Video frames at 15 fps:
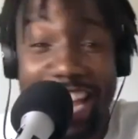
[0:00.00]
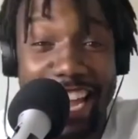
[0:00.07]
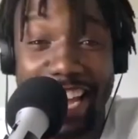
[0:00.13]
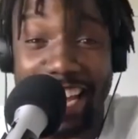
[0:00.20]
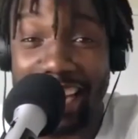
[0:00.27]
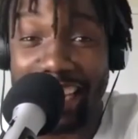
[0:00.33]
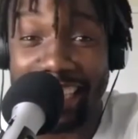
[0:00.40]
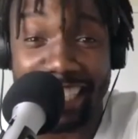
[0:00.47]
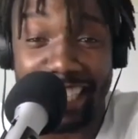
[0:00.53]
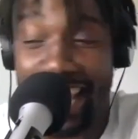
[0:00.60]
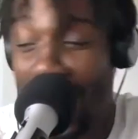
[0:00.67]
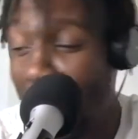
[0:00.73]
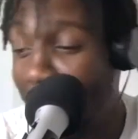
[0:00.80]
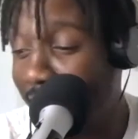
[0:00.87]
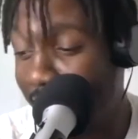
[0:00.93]
it's
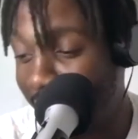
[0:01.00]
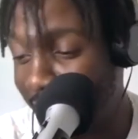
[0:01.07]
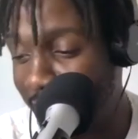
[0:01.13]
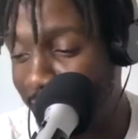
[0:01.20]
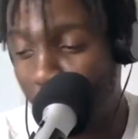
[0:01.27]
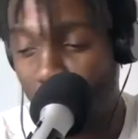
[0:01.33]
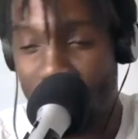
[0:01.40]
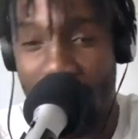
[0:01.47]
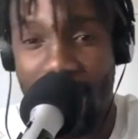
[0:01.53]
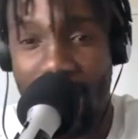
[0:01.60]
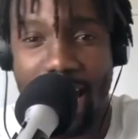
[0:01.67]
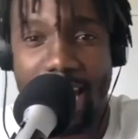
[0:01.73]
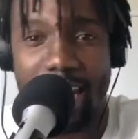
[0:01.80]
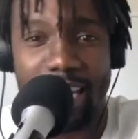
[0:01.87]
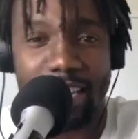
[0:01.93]
light, it's okay,
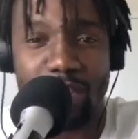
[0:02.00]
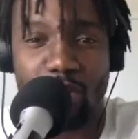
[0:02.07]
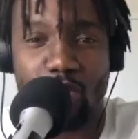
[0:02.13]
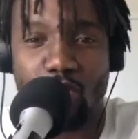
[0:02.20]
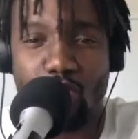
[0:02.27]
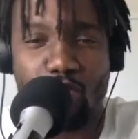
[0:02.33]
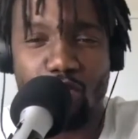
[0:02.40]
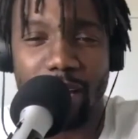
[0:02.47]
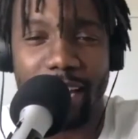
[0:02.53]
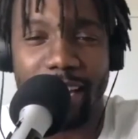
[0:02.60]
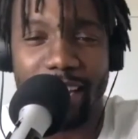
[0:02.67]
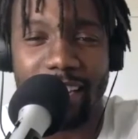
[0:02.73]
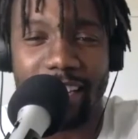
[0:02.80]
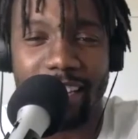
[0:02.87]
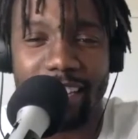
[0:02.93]
it's cool. Like
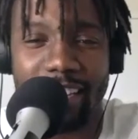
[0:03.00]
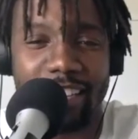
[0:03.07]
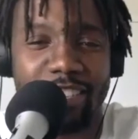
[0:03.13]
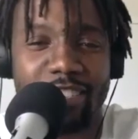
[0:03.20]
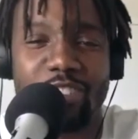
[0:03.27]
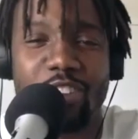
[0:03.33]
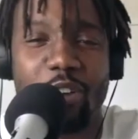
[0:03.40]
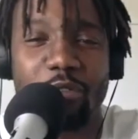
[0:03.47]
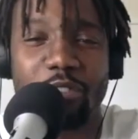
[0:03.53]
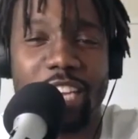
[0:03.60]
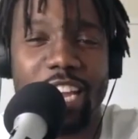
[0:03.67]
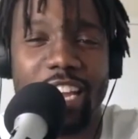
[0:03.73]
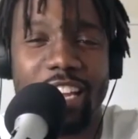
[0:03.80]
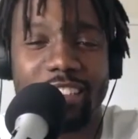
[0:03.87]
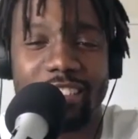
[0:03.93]
there's no
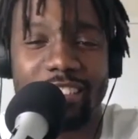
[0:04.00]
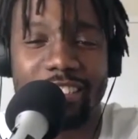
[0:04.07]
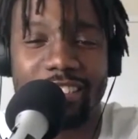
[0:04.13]
chance.